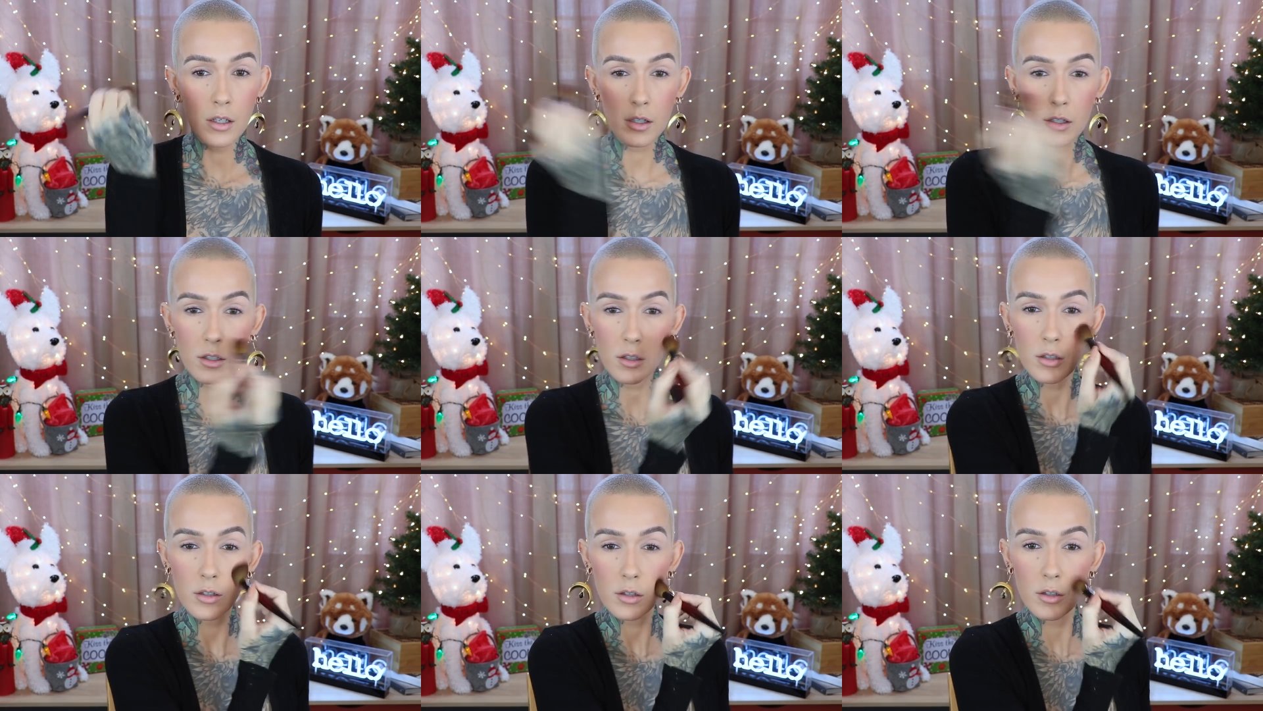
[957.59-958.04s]

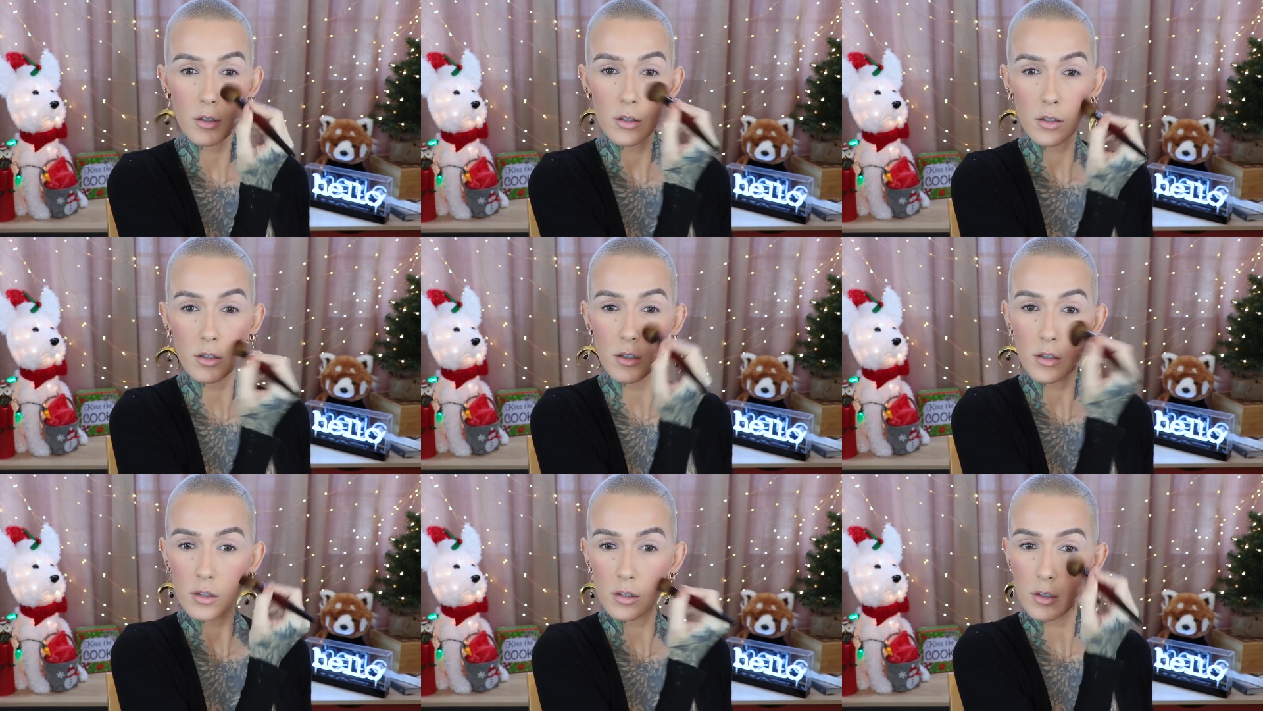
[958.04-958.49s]

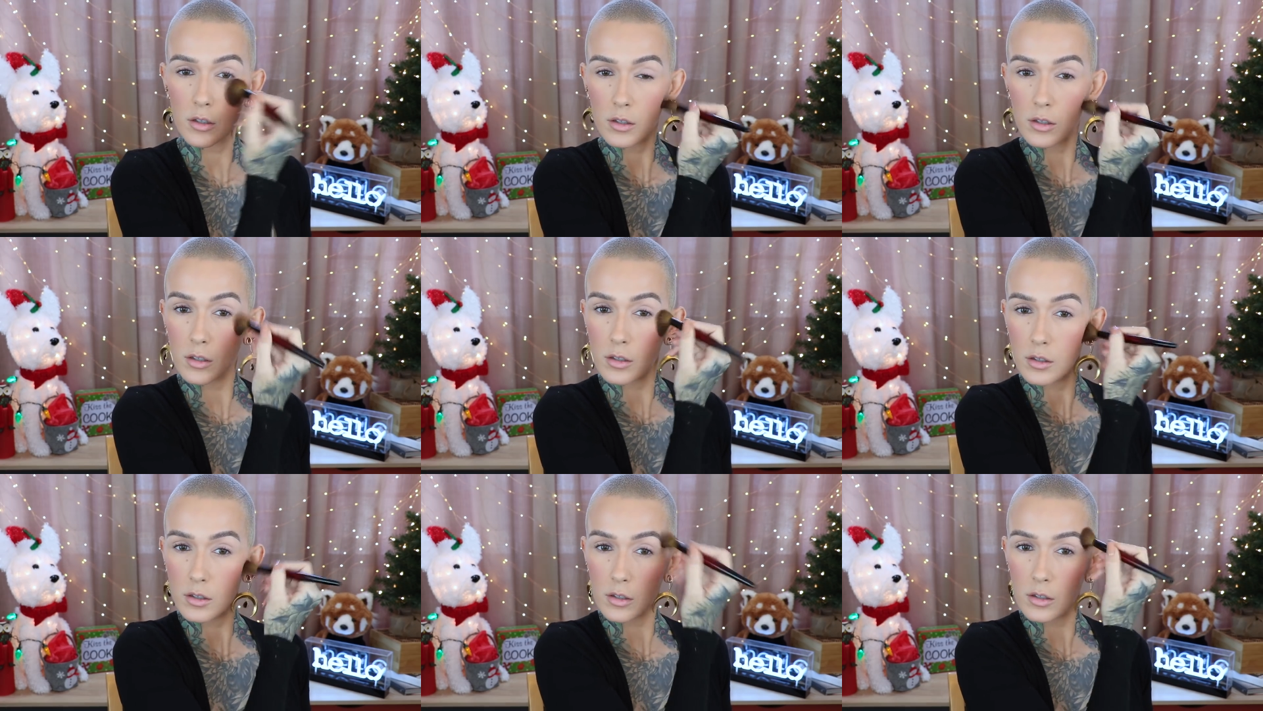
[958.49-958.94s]

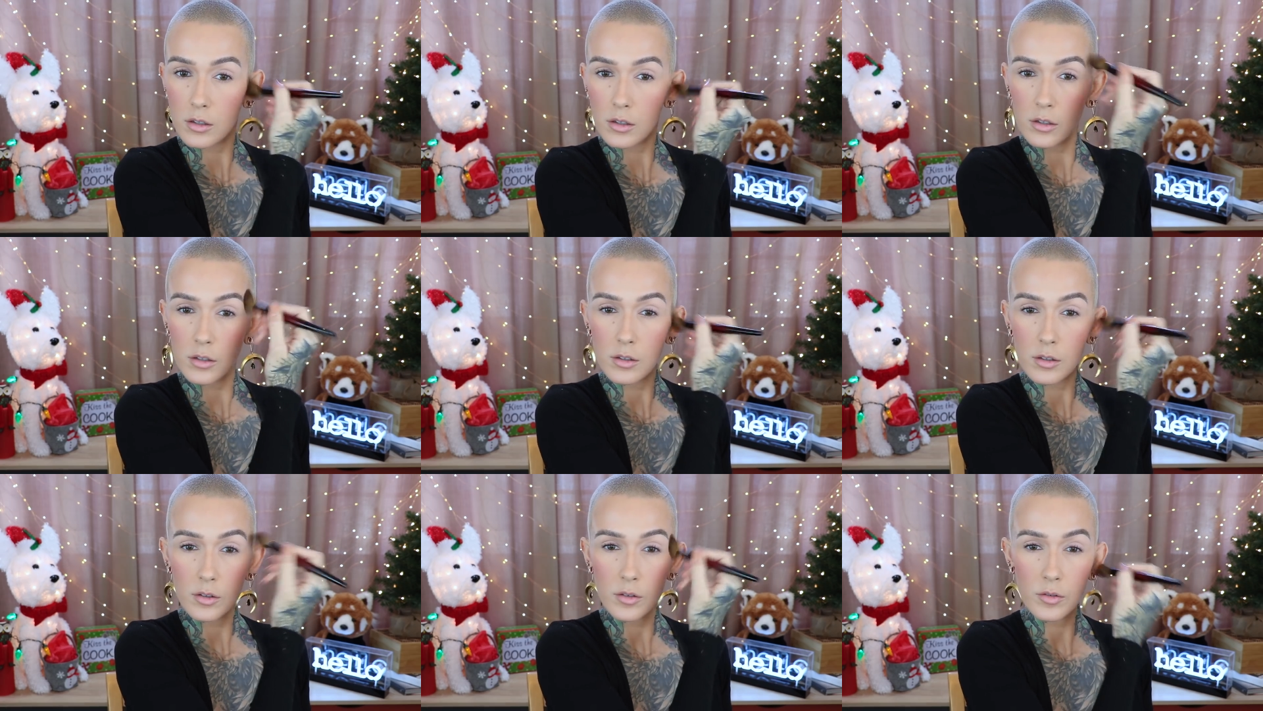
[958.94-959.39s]

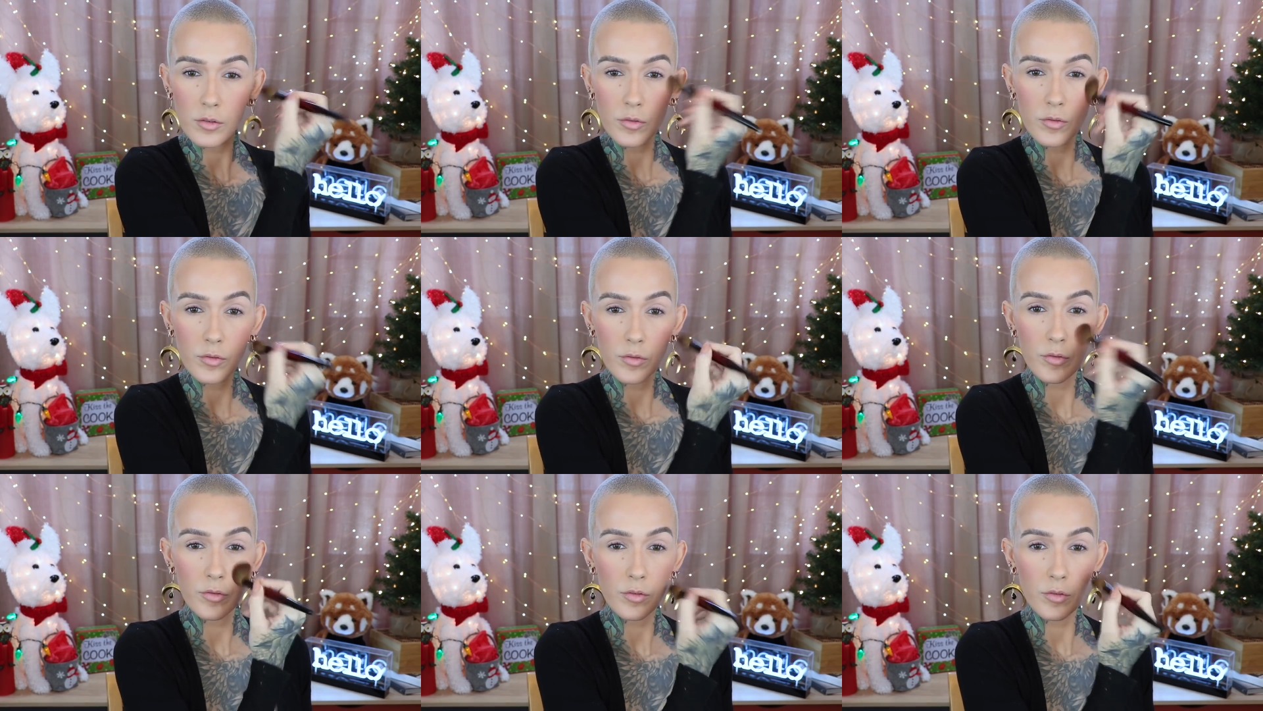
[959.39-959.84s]

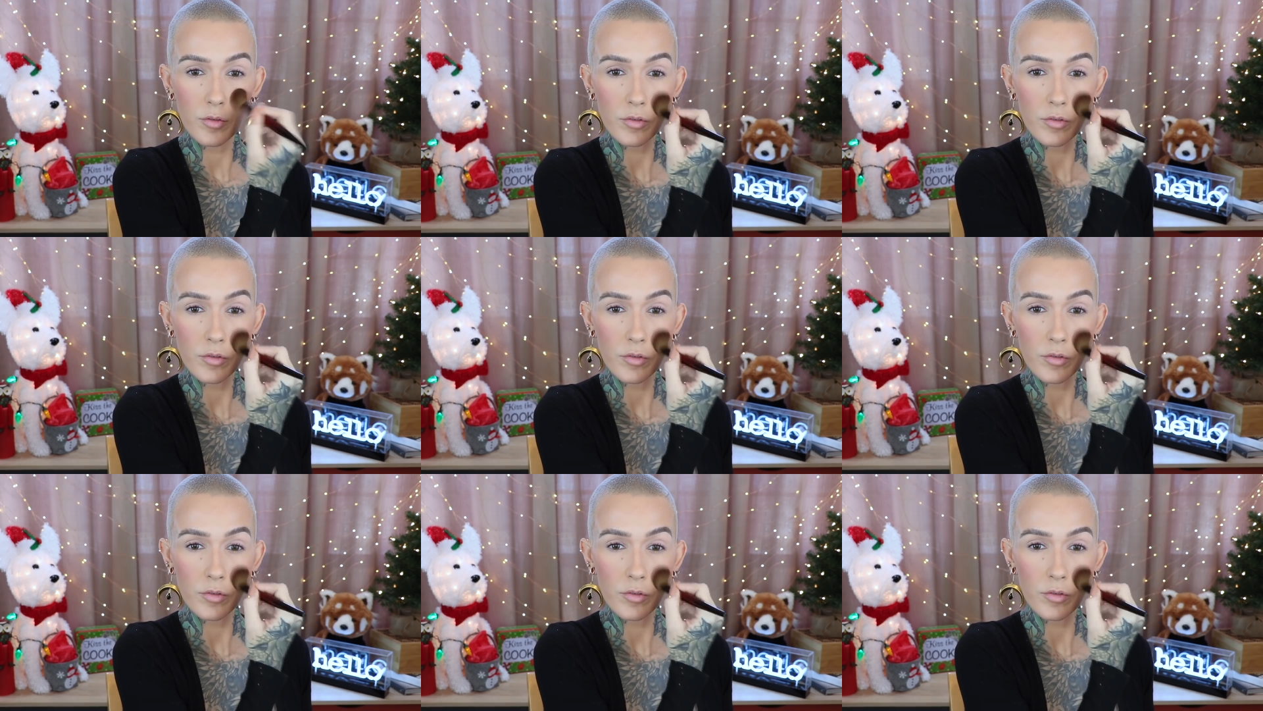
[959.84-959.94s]
[no speech]